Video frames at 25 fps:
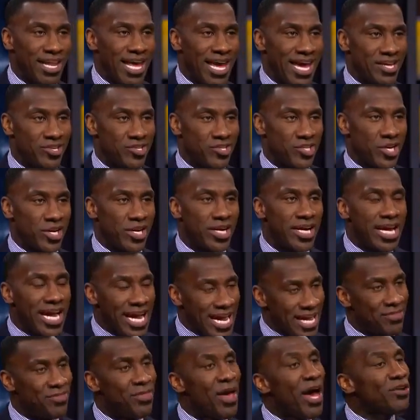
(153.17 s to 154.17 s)
last year,
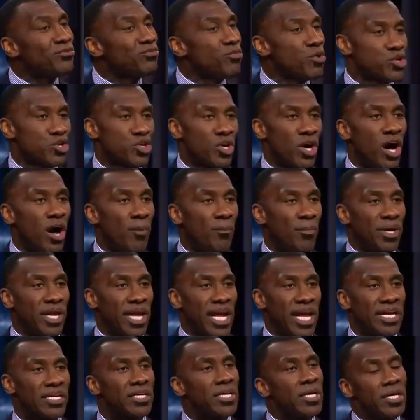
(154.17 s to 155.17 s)
and that's what you're up
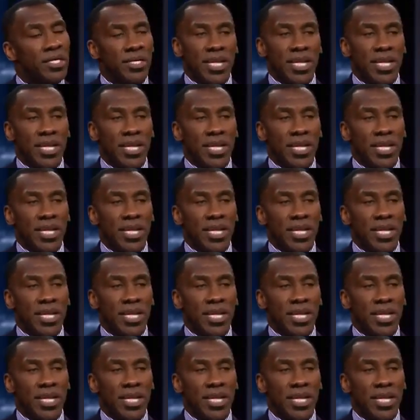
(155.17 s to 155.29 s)
against.